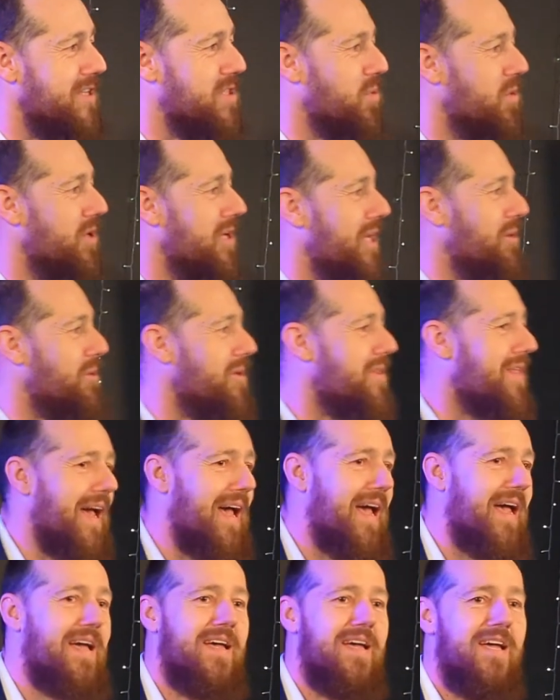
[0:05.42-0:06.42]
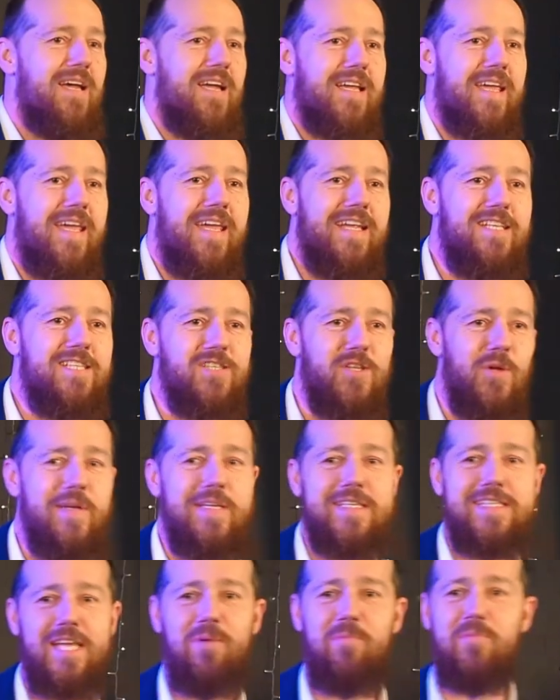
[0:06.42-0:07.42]
it, without kids doing
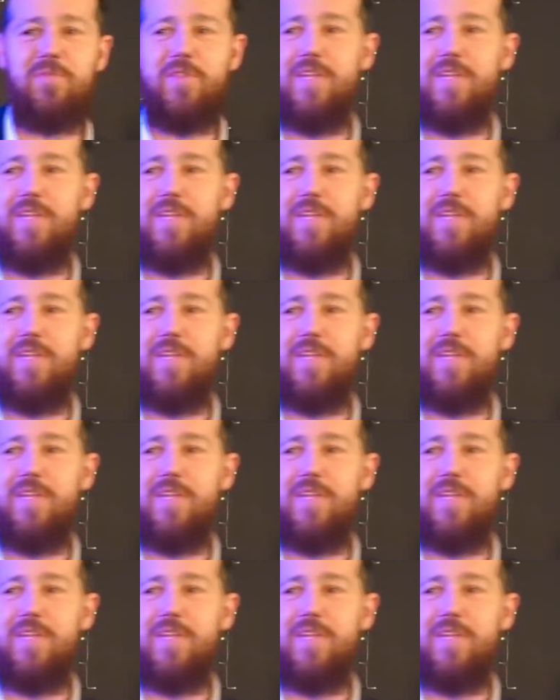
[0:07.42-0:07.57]
something